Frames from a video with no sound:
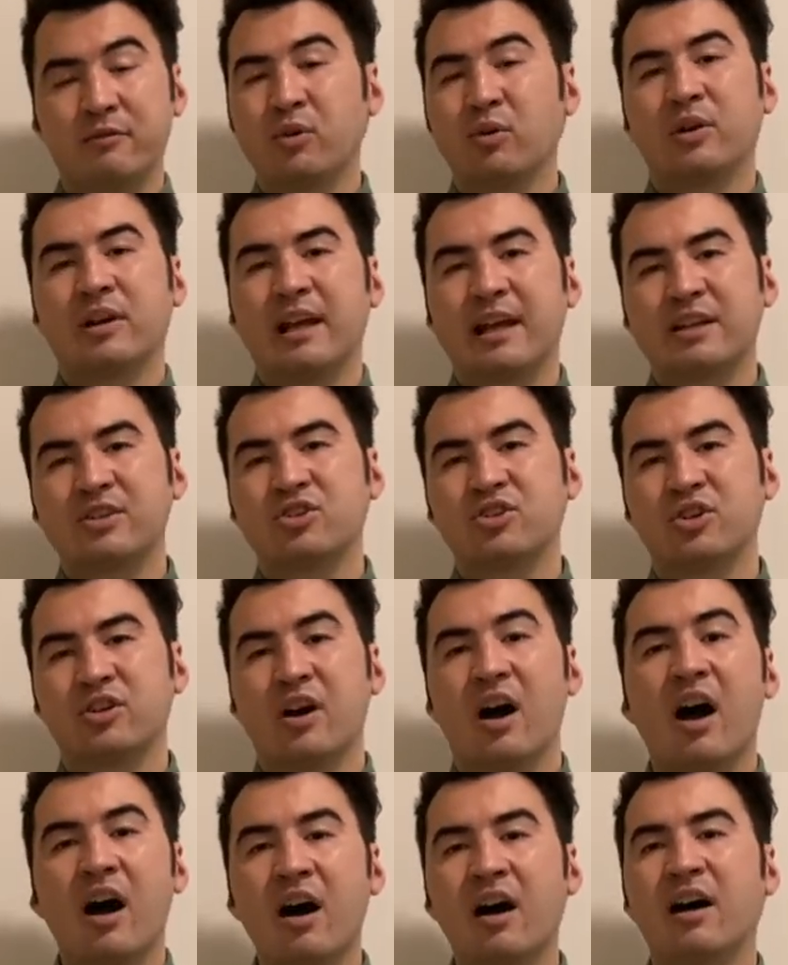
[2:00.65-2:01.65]
lecture
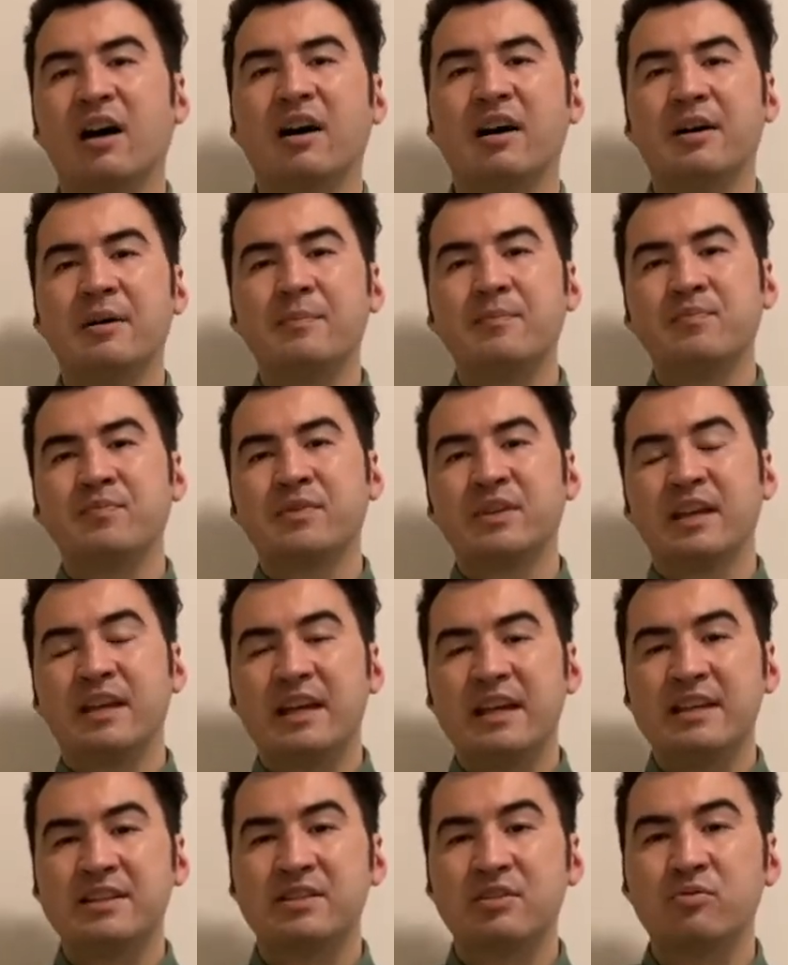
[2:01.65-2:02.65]
are
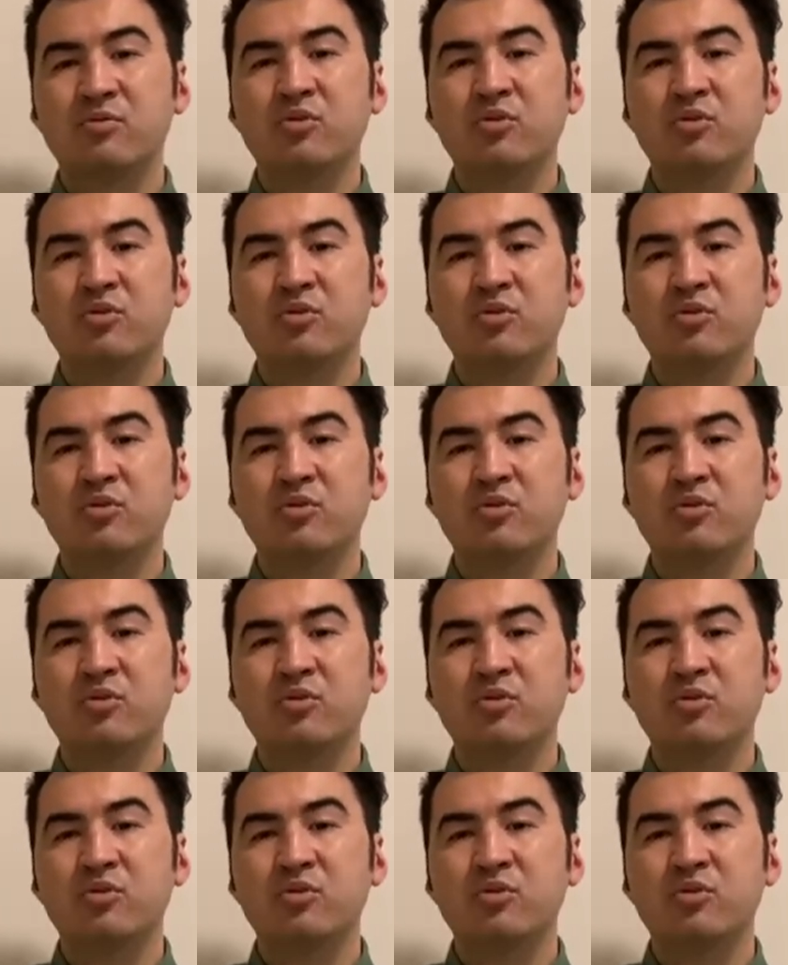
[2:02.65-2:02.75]
is a